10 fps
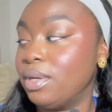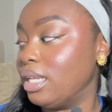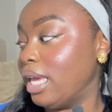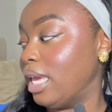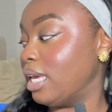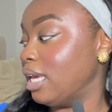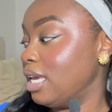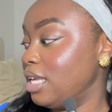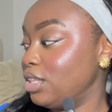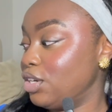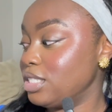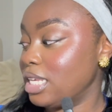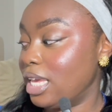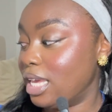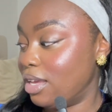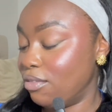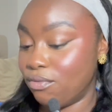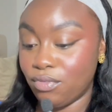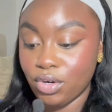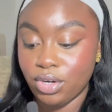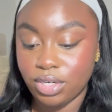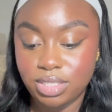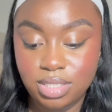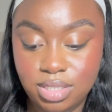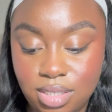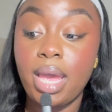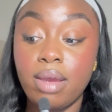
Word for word: But like there's a verse,